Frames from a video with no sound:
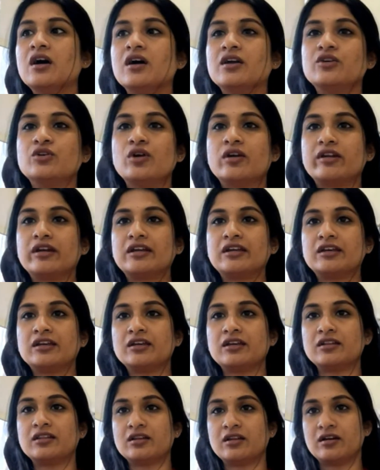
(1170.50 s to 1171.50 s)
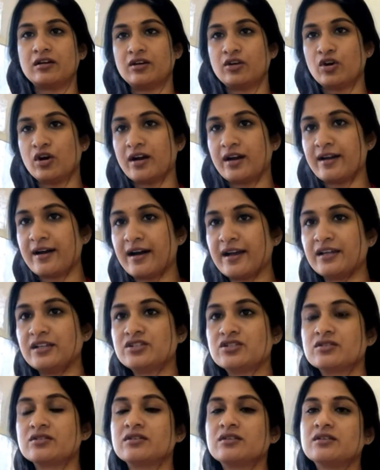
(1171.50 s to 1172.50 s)
you're taking in the your
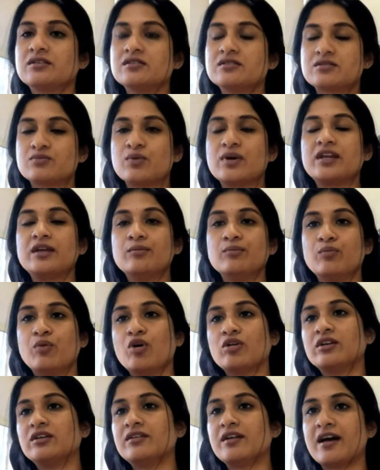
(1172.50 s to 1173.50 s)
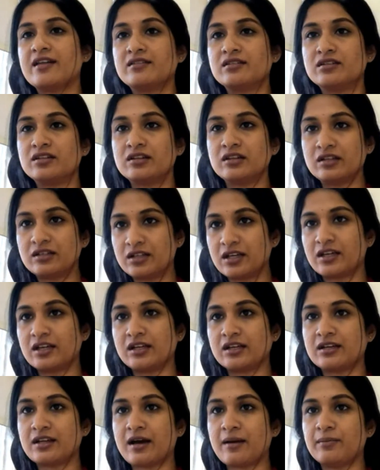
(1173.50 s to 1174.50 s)
diet is very important rather than the
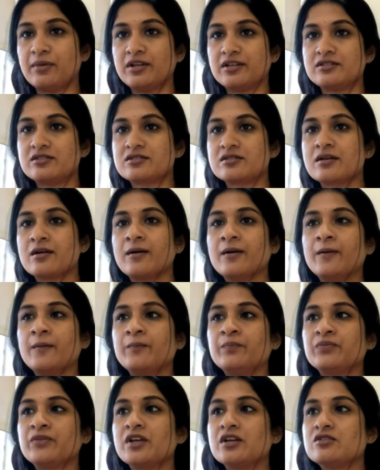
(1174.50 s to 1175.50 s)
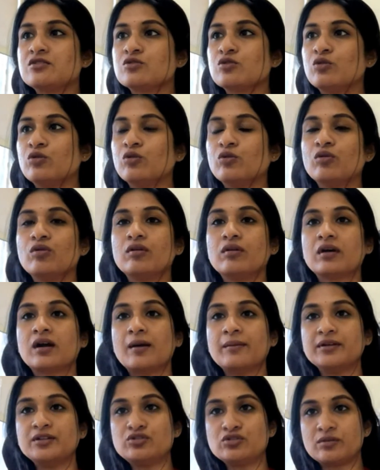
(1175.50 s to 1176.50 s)
taking tablets. So
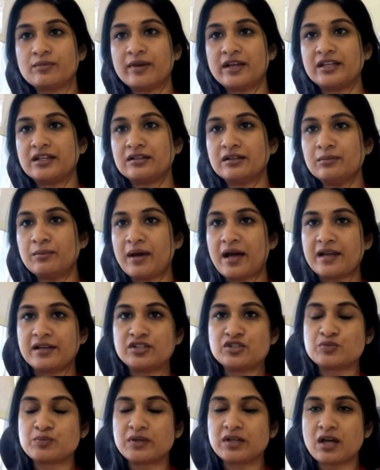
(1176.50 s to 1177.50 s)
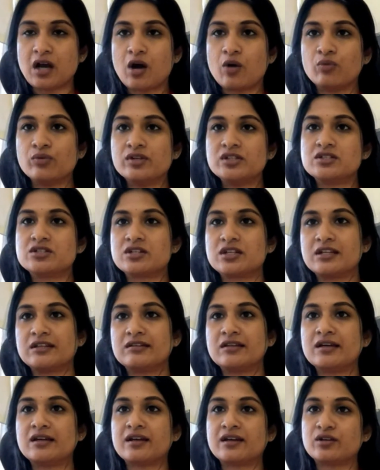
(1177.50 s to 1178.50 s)
coming to the medical management, how we treat
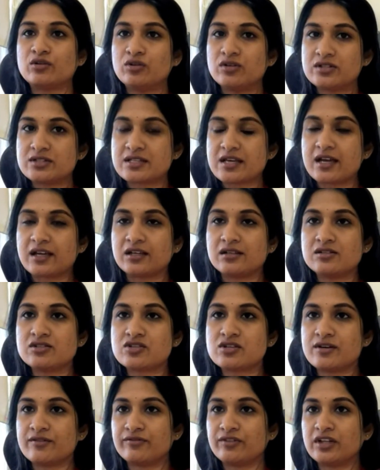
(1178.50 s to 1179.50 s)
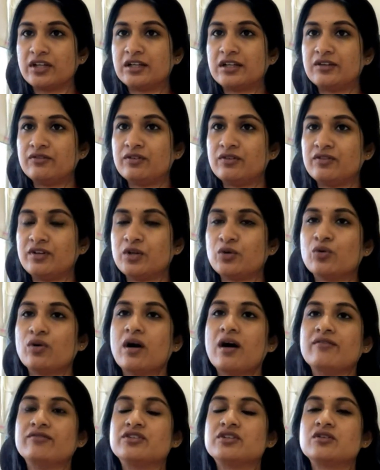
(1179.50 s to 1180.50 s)
the irregular cycles, definitely we will go
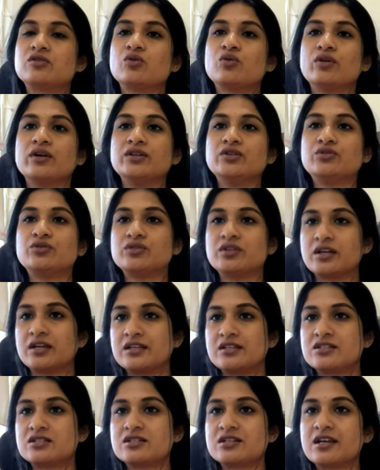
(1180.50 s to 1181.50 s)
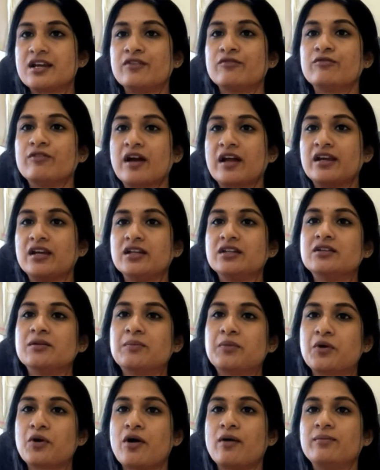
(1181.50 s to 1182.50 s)
after going through the history and finding the
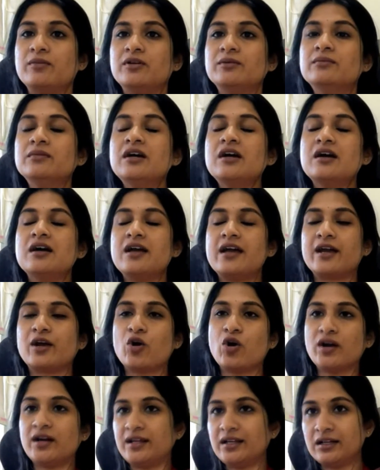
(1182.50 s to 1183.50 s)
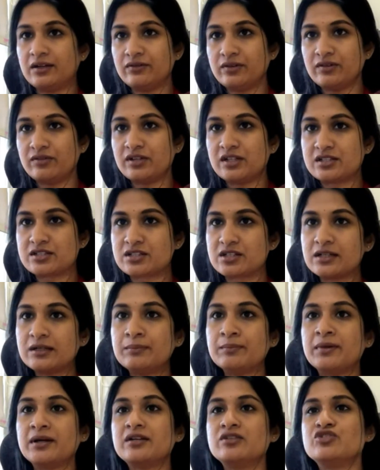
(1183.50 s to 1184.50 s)
problem. Accordingly, we will treat.
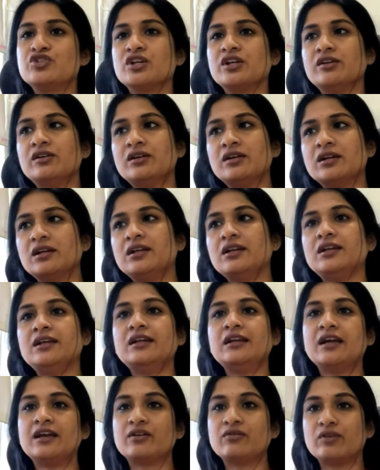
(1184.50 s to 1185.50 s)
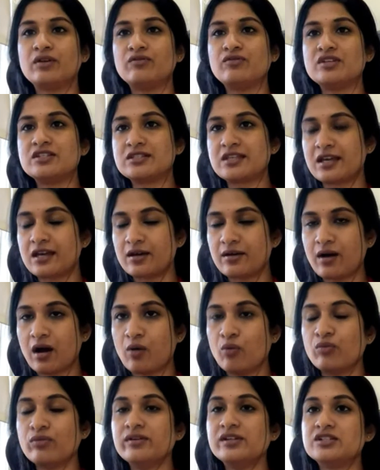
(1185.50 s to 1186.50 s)
But generally, like when we say how
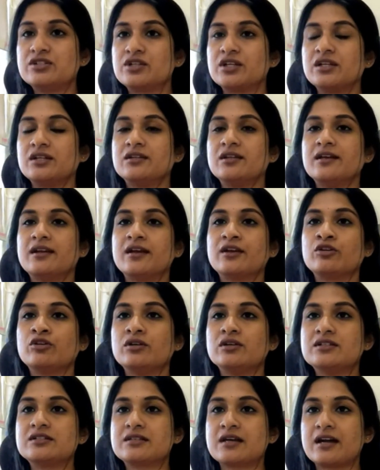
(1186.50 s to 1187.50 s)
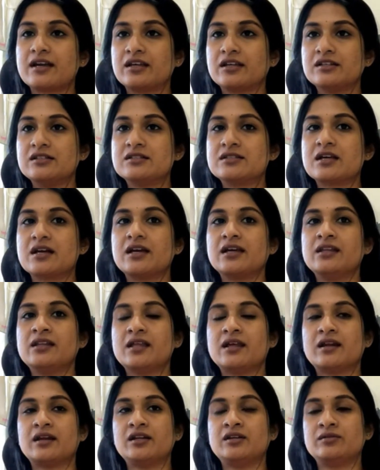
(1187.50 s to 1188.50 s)
we treat the irregular cycles,
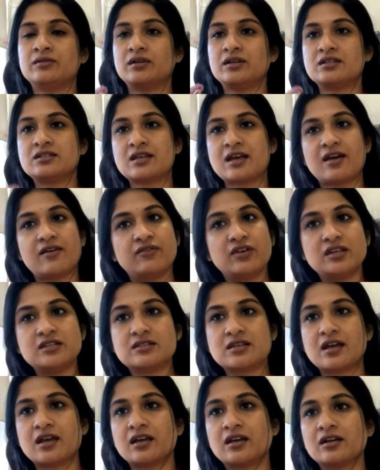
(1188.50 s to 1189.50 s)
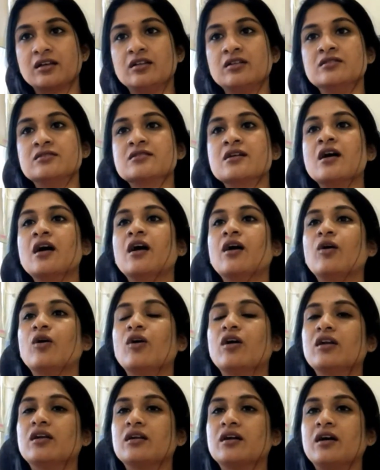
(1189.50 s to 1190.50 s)
either it is heavy cycles
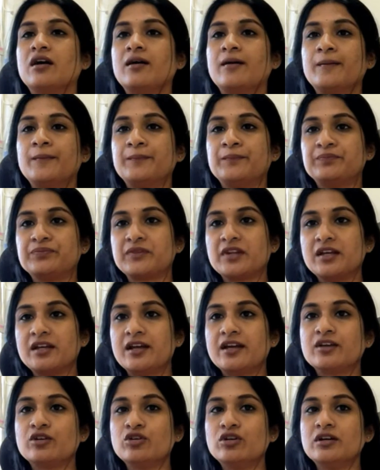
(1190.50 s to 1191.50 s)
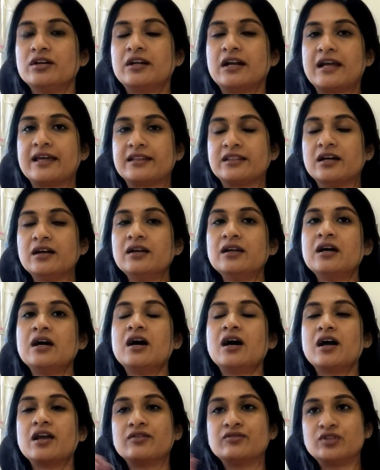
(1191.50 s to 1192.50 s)
or irregular like that.
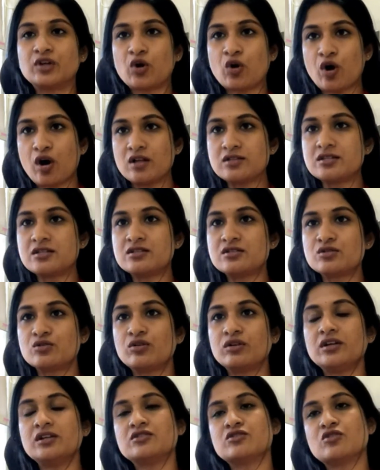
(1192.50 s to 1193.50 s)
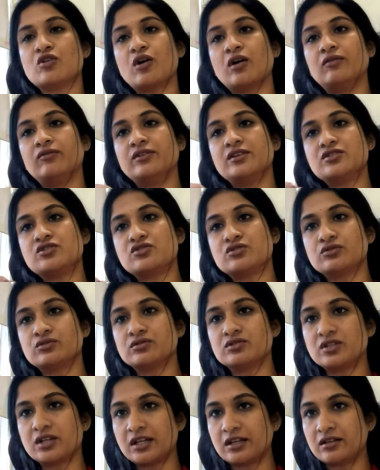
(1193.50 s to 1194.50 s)
If the cause is known, it's always to
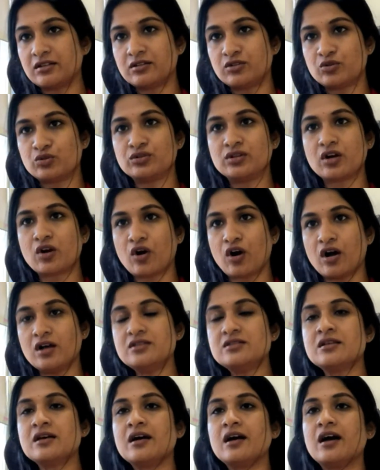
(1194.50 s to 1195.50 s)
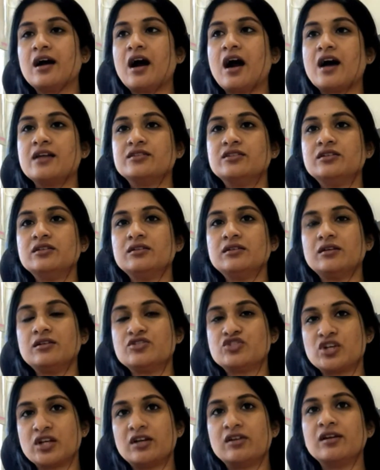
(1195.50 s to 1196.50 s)
treat through the cause. Other
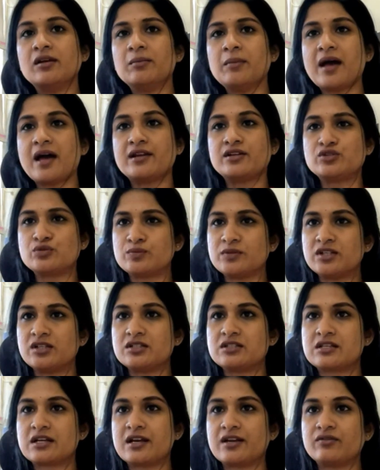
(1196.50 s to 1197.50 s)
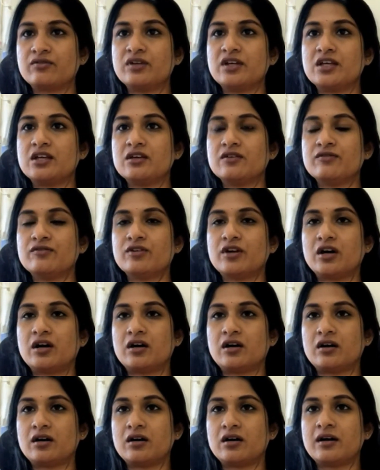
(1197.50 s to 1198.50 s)
general management is like we give
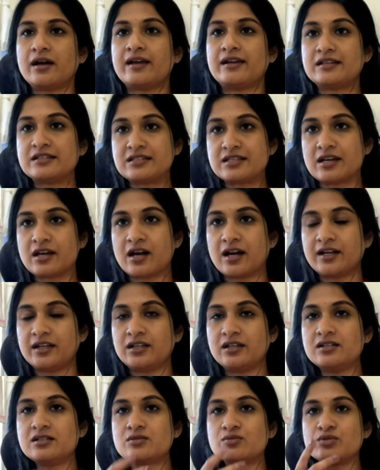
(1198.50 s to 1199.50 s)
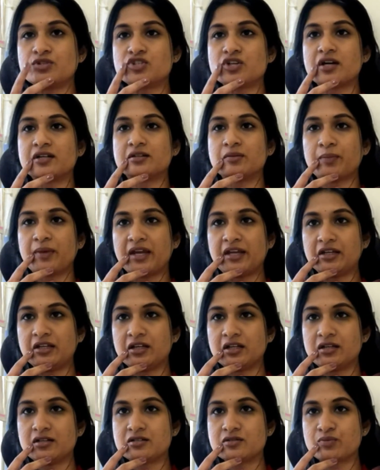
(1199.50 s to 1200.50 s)
NSAIDs, which are the
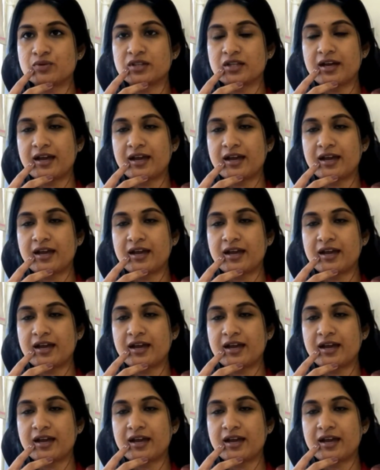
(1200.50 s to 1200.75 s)
painkillers for the